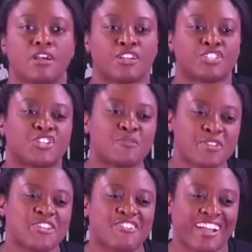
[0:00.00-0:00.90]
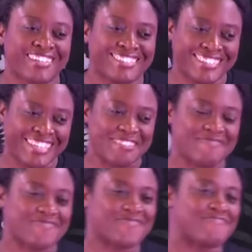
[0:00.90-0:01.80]
Show me your ID.
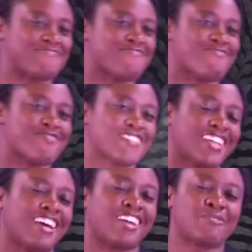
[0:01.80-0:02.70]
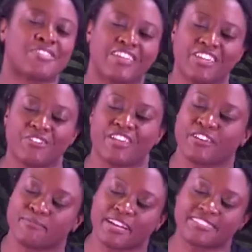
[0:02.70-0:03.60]
God, we thank you that your
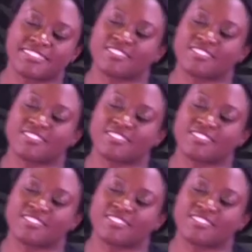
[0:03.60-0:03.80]
presence is